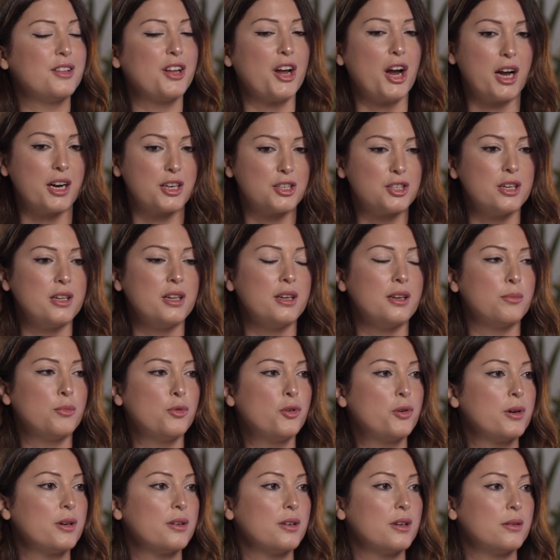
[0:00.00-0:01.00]
actually
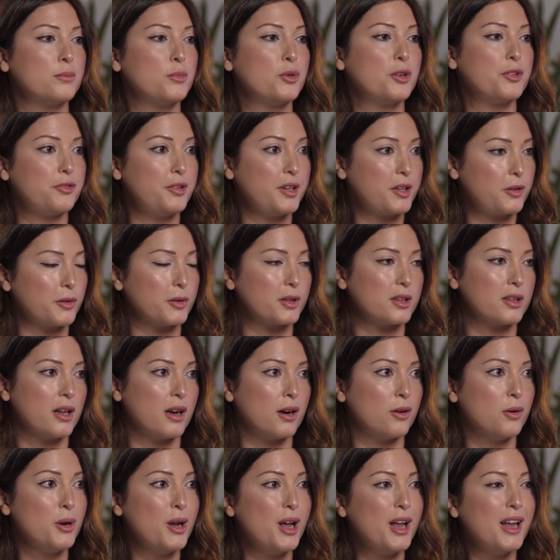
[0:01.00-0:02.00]
more frequent
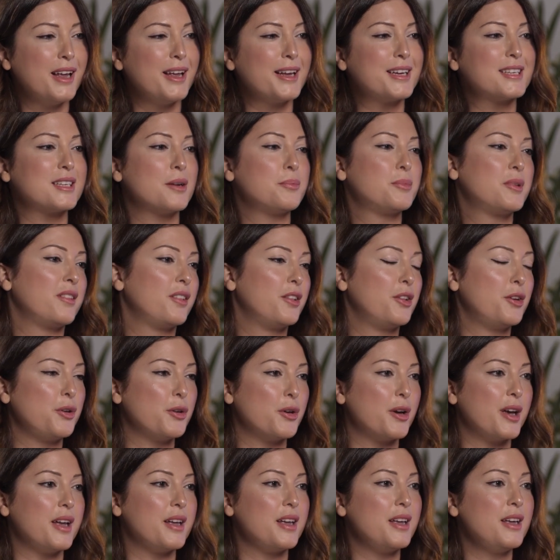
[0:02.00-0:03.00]
now, except in the
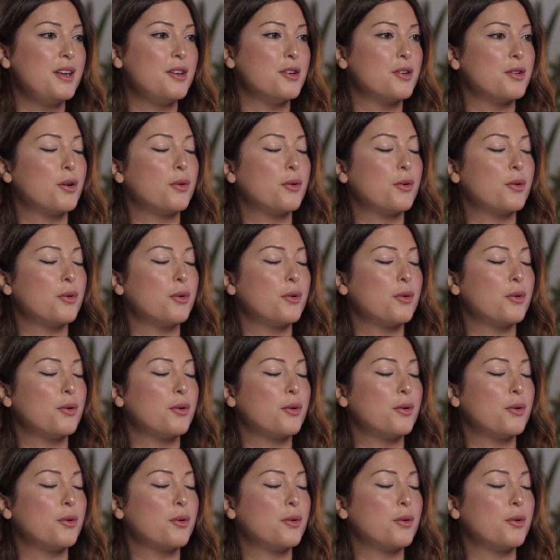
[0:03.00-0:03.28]
UAE.